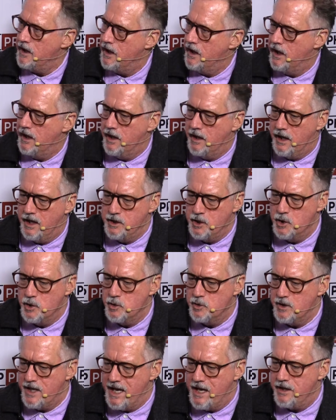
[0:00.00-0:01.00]
I
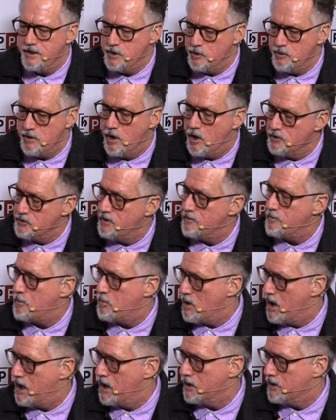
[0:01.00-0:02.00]
know you also have a
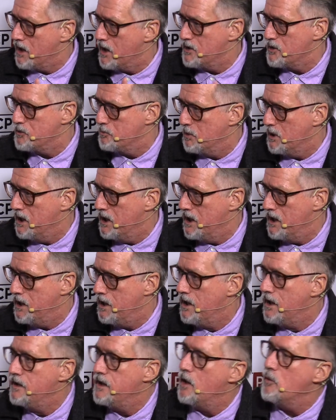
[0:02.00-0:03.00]
product on display
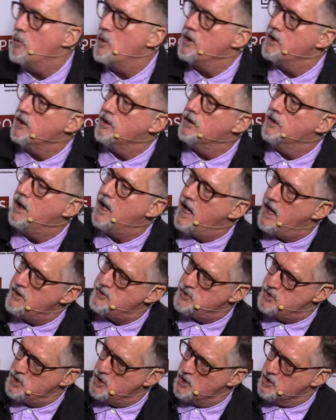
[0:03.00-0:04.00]
that won
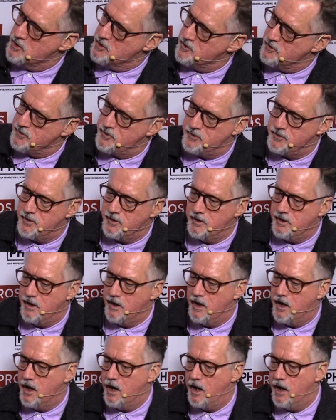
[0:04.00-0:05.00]
last year's
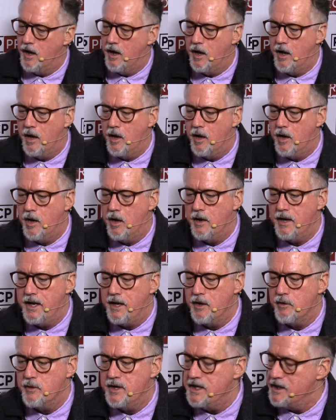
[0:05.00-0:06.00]

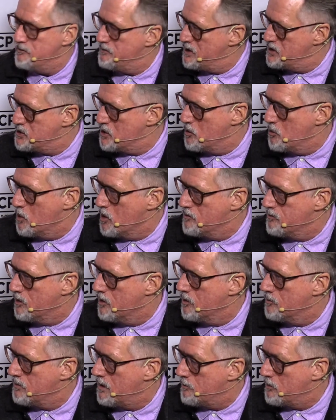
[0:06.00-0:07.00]
Innovation Award
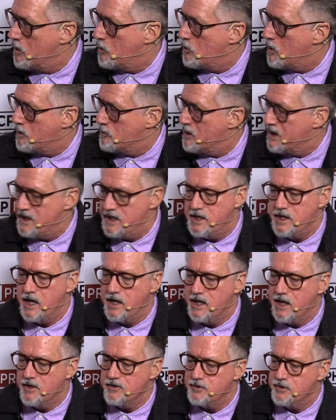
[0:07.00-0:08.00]
for Radiant, I
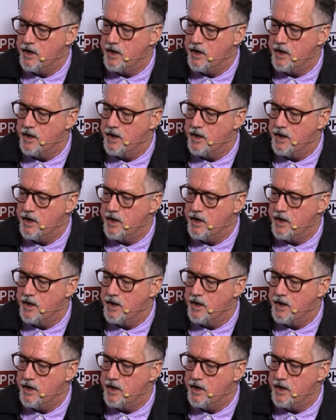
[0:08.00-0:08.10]
guess.